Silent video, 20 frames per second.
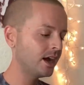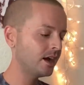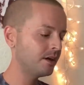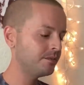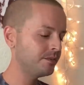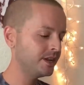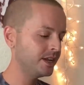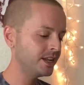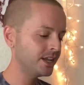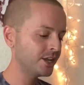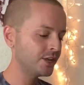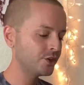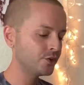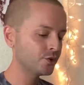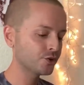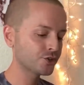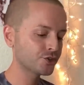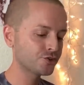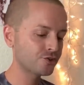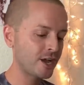Needing
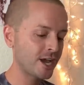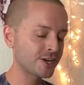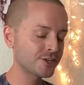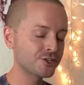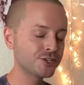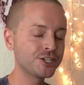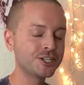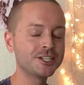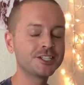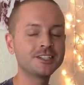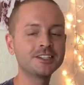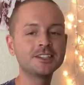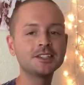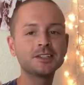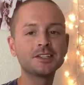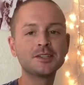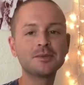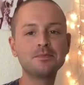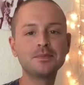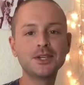your strategies
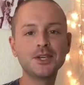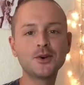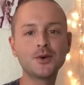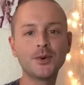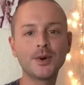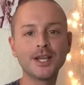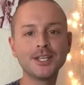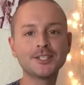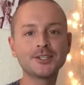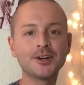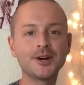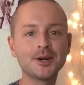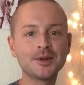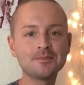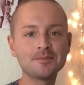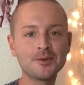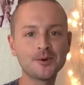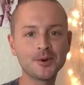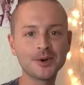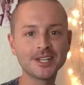to be quite on
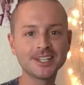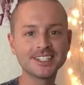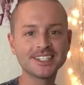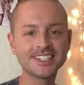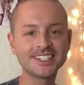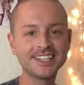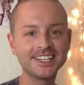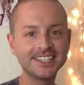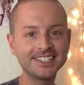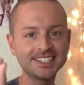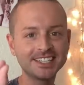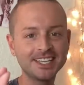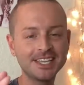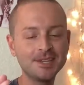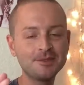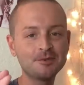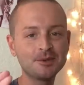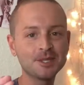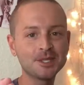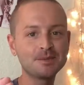point, to
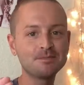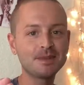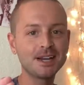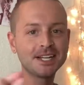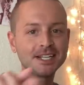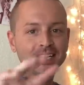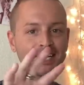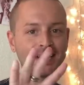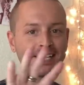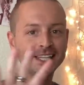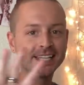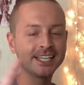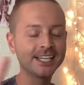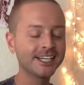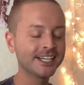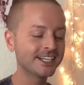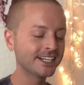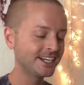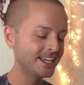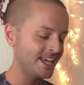keep one's mind
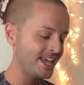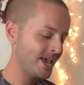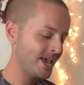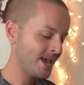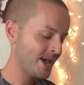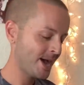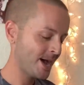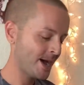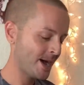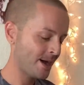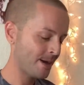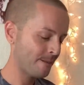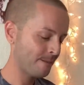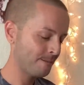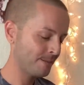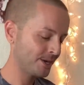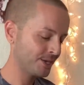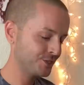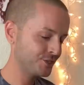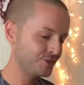clear.
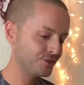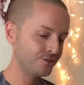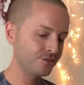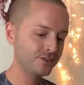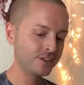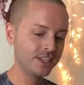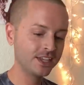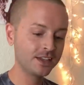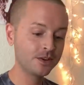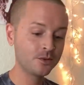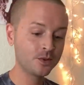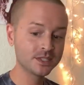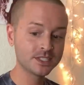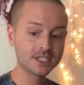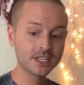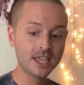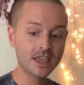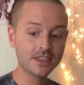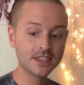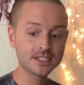But I do feel like, once
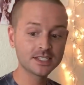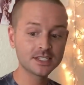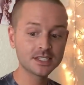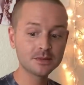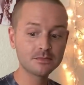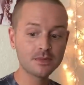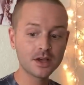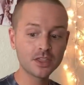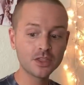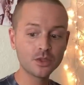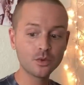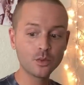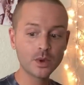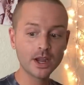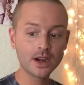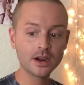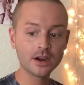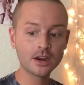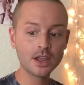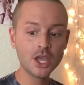again, this is a month
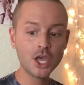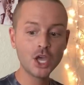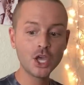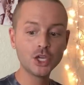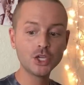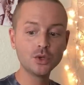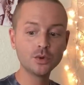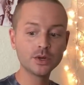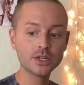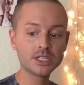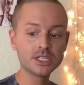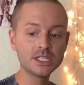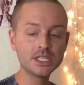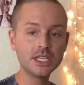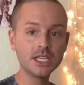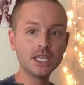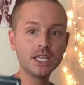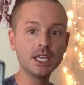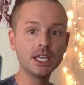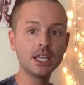where you are
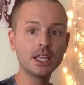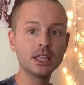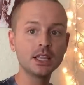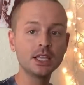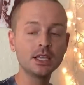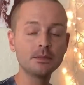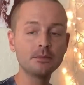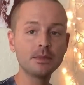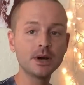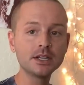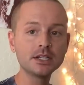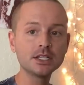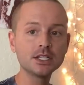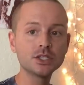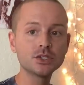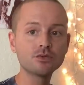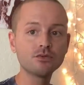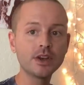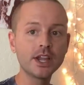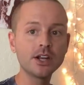seeing the
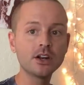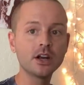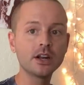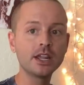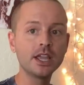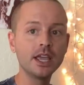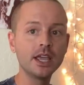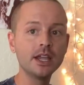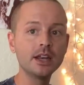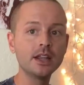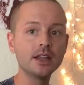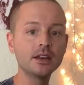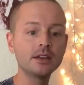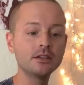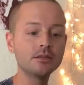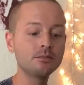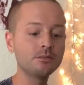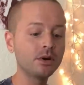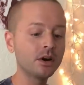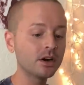abundance rain on in,
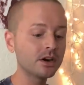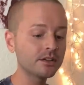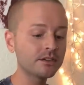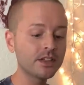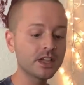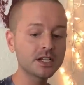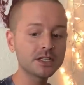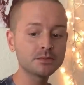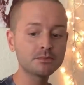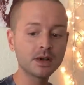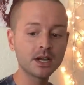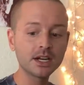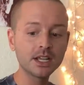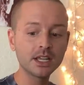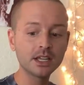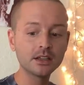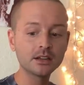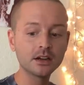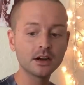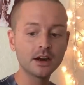and part of that is
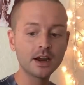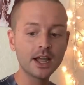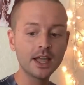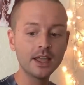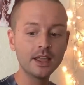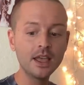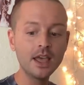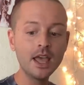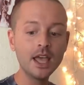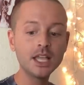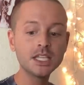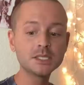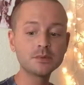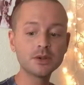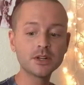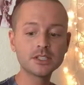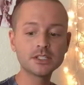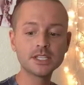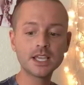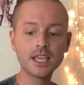money, all right? In
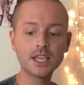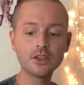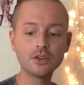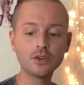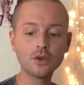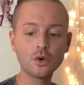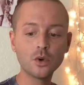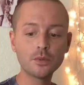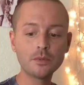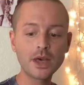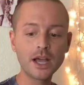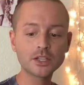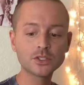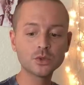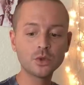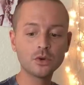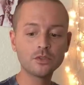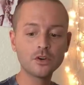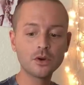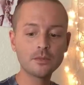spirit saying, going back to
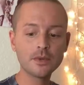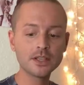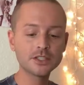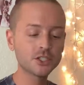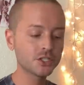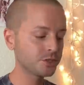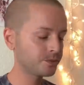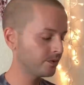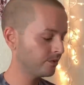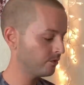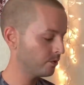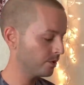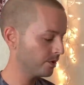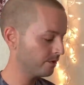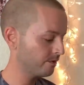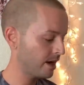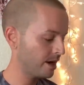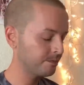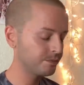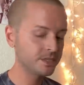the overall message before we
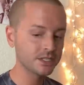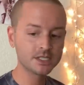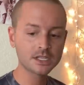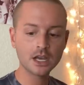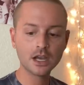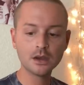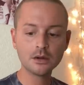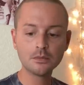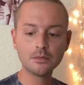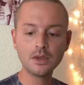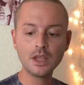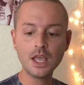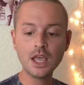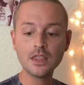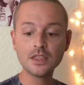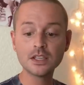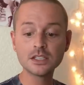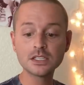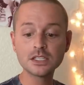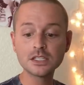wrap this up,
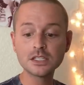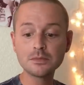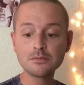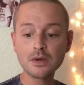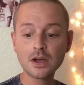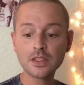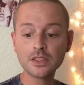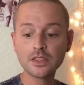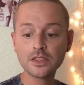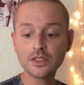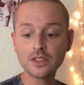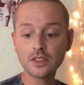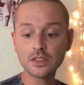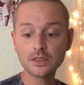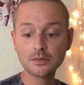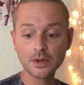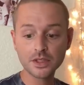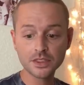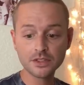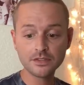this is a month,
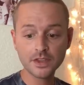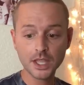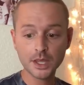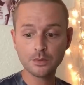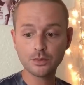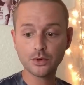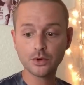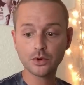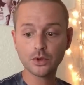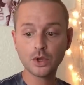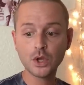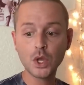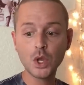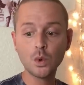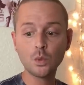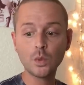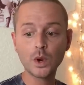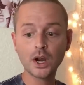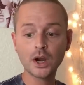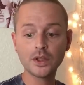the month of April,
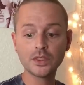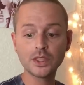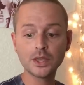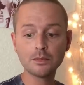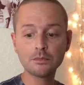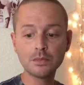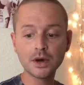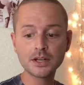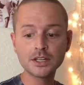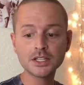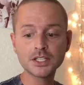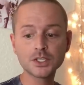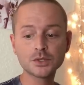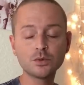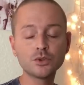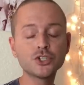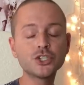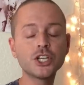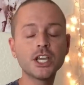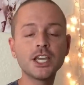where the abundance
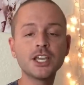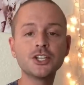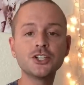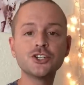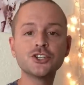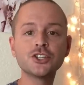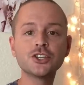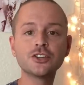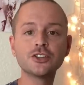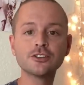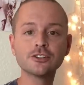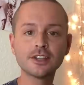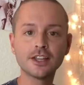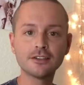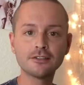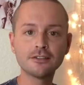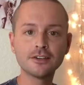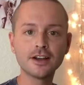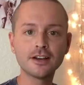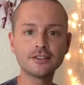will change your
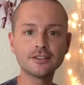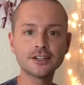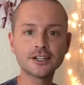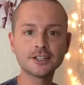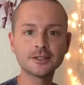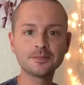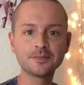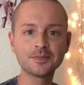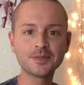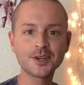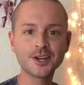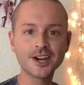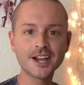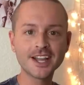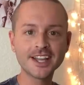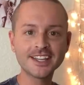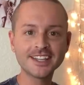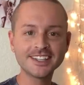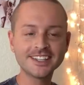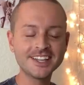life forever, all
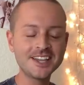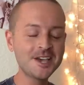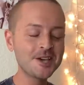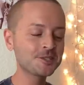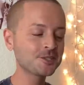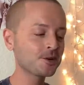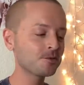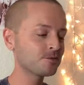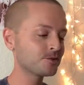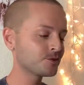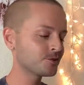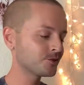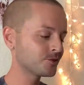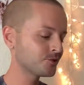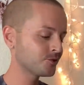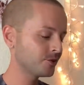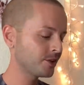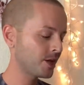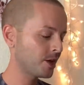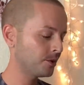right? So I hope this was
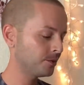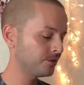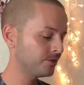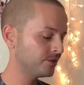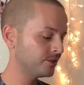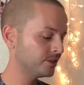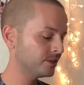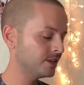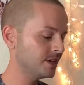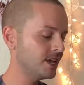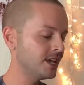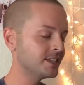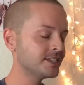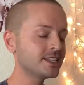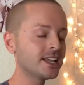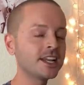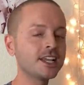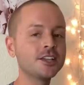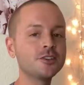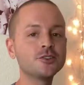truly helpful.
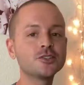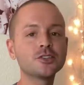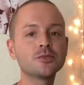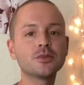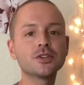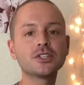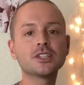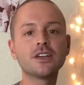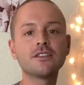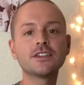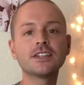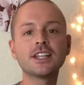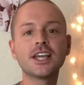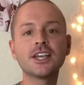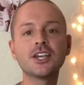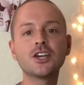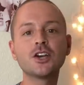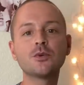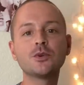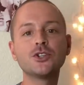Sending you so much love and
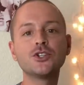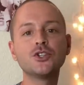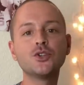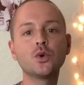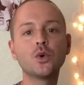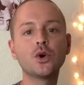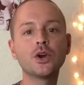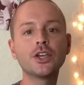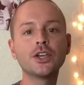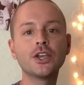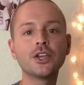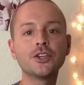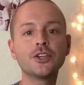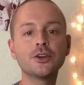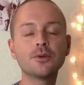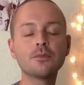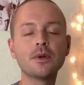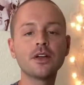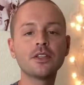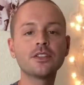light. Go enjoy
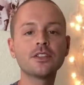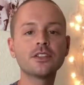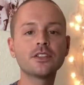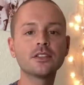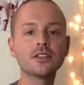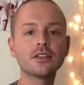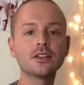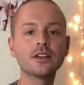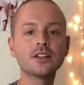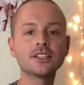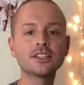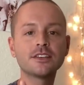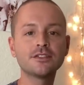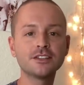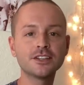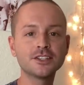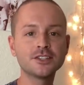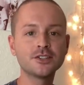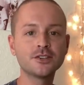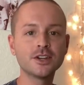your month, and I'll
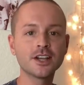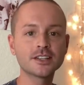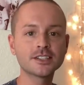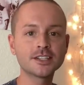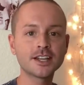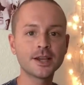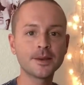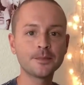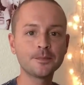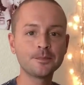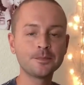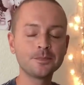definitely see you next time.